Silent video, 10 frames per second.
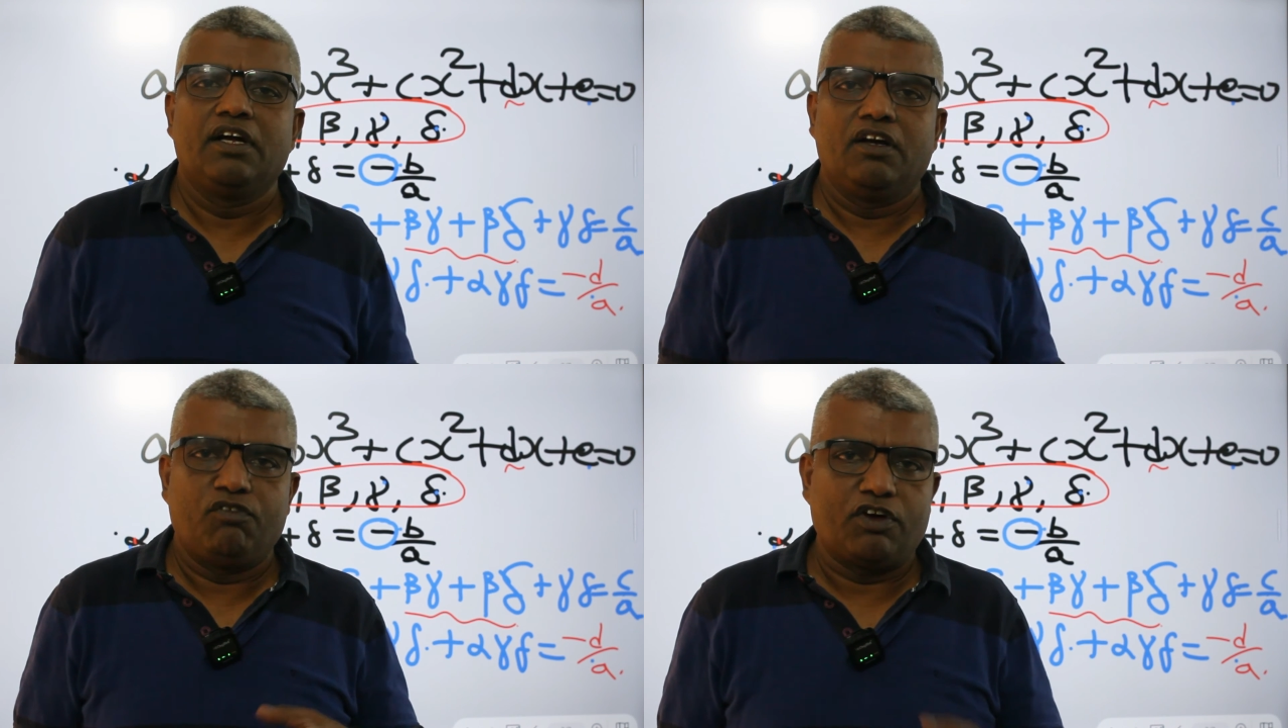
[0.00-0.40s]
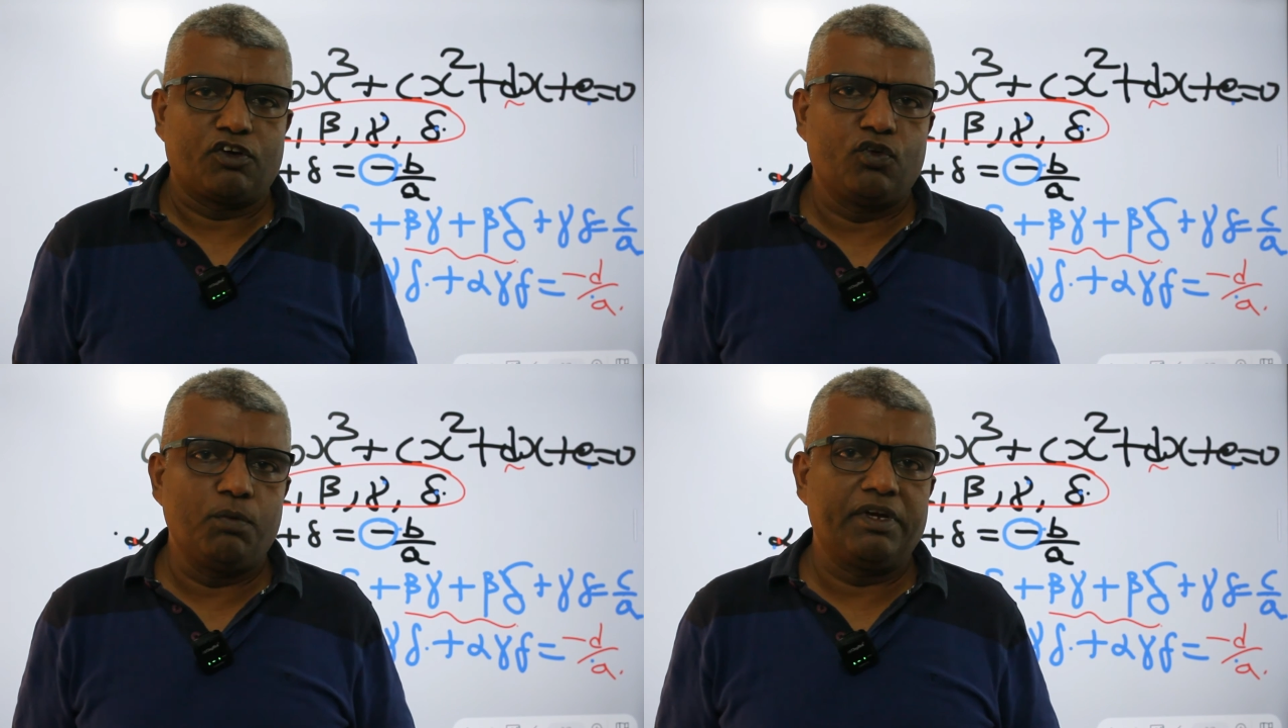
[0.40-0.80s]

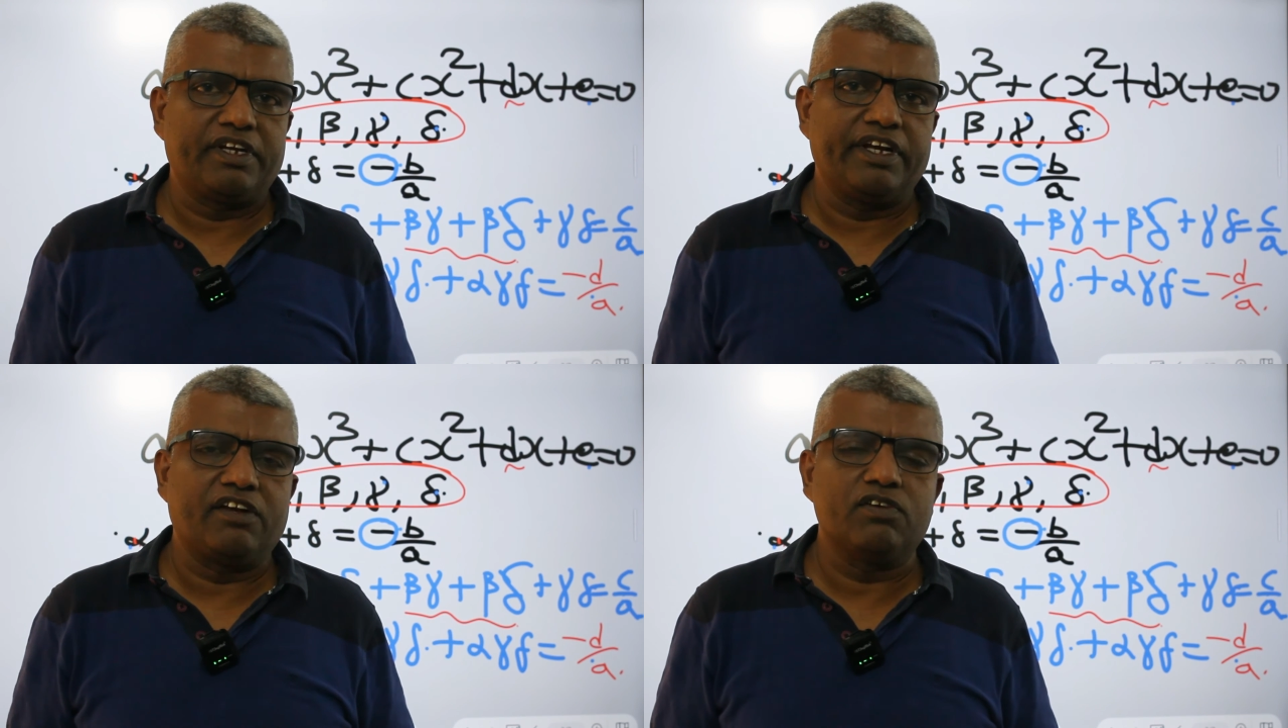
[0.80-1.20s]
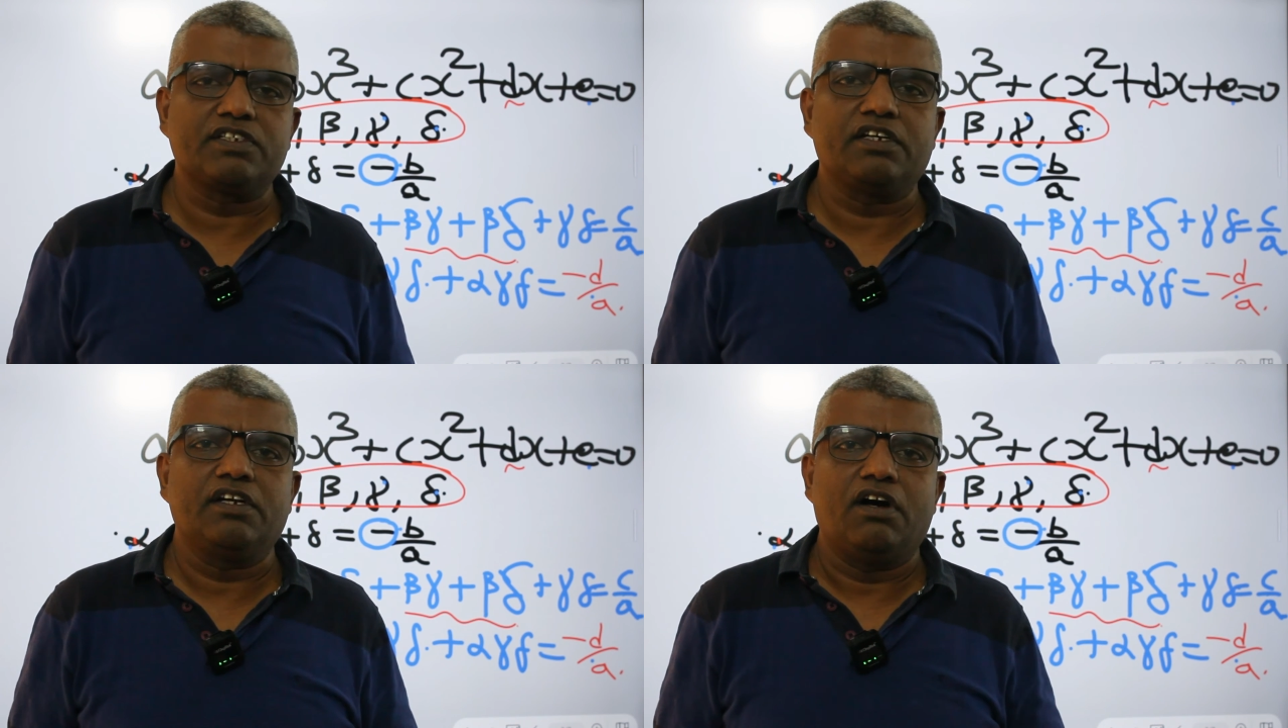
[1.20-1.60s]
For cubic
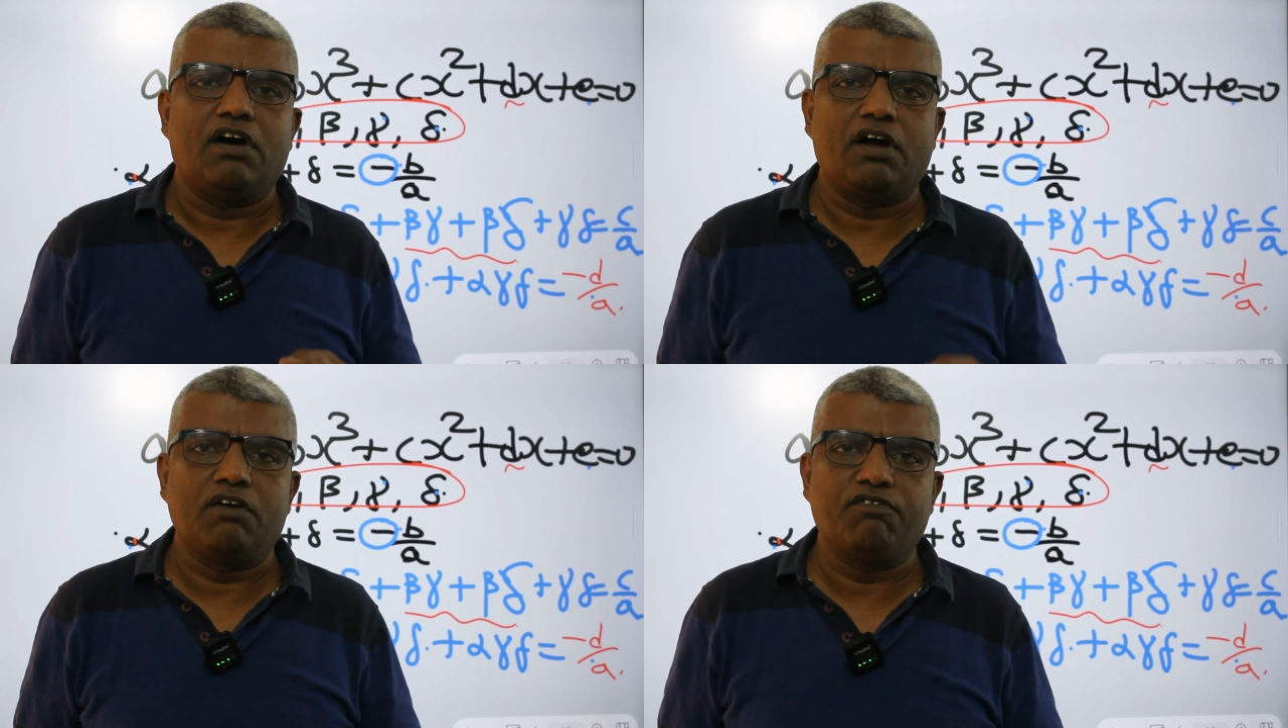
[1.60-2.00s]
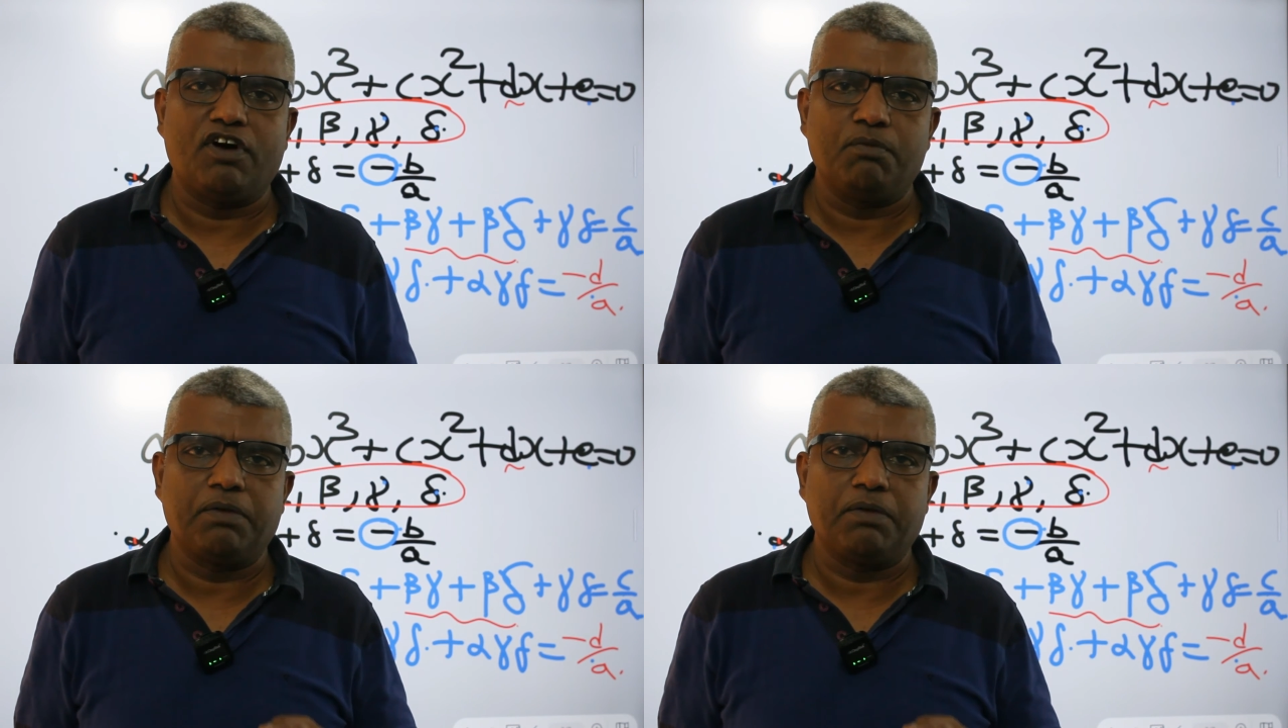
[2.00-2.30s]
equation alpha